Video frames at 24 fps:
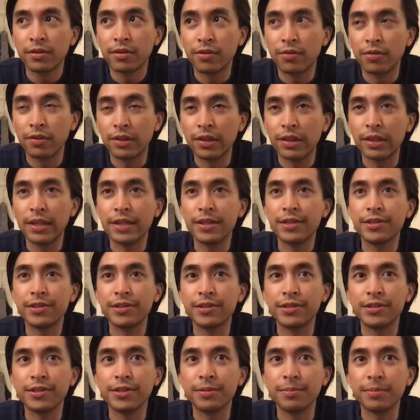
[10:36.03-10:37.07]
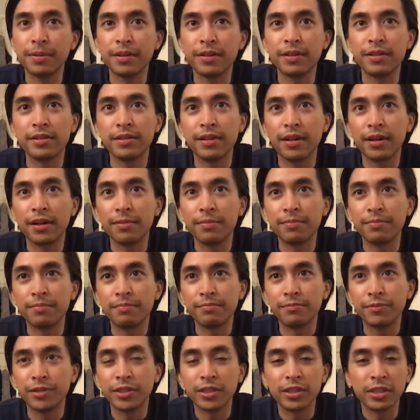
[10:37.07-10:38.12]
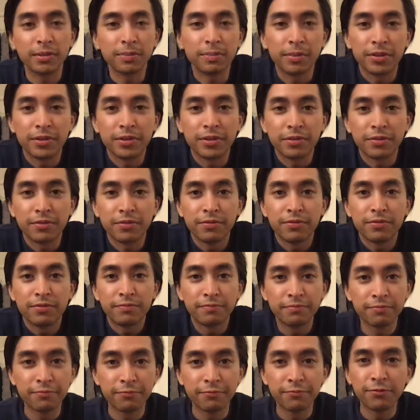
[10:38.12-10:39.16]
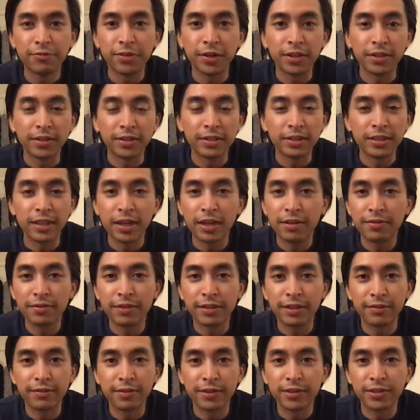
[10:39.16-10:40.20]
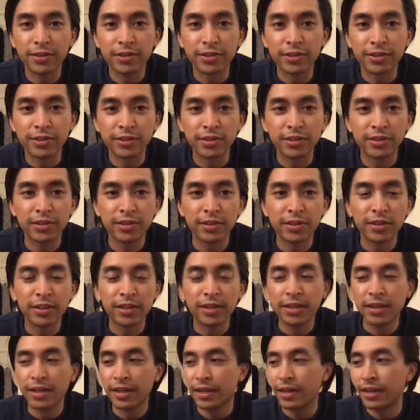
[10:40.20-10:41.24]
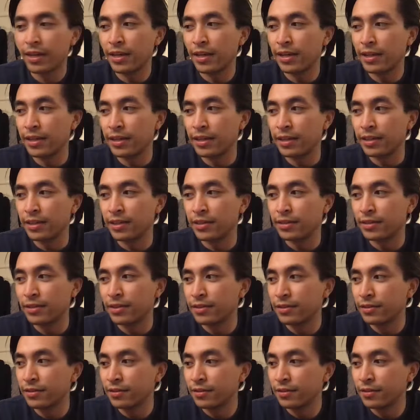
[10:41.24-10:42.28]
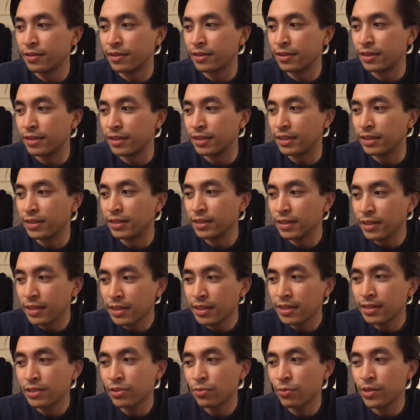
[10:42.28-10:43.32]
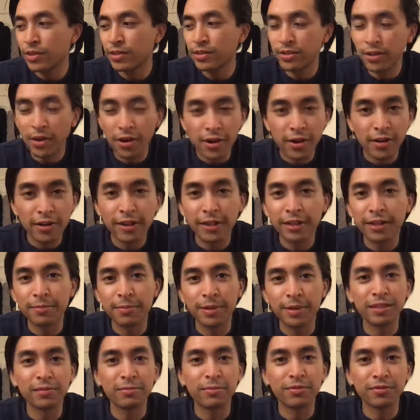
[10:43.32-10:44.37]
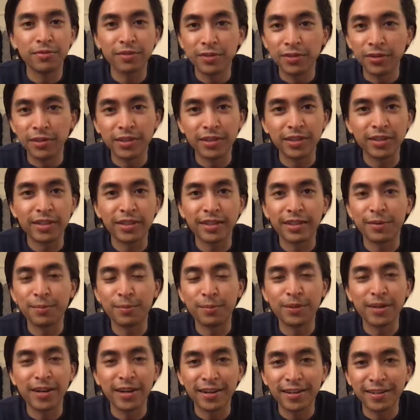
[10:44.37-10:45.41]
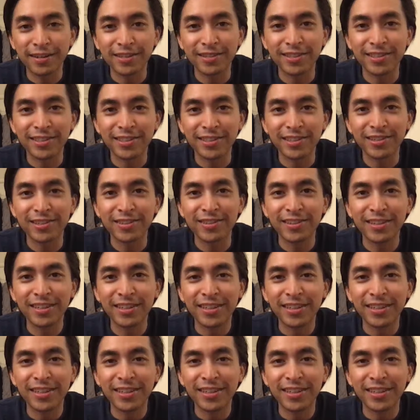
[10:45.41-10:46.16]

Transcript: relationship at the time. Just a bunch of fun stuff and adventures. And it's a sweet song and it makes me feel good and I'm tired. So